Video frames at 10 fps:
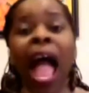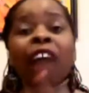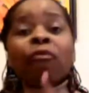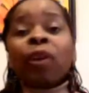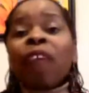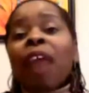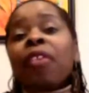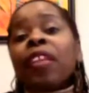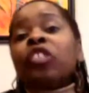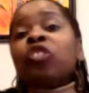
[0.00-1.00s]
But
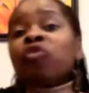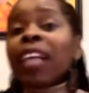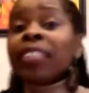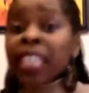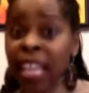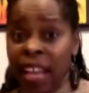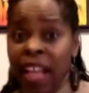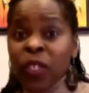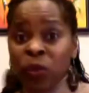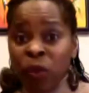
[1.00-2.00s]
rather than addressing it
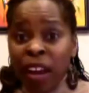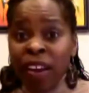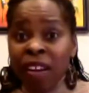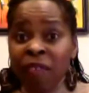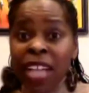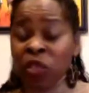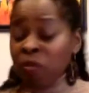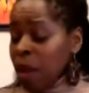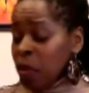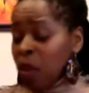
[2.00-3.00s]
elsewhere, right?
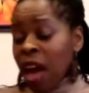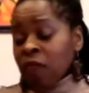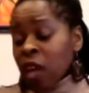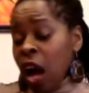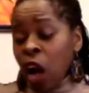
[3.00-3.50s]
So maybe you have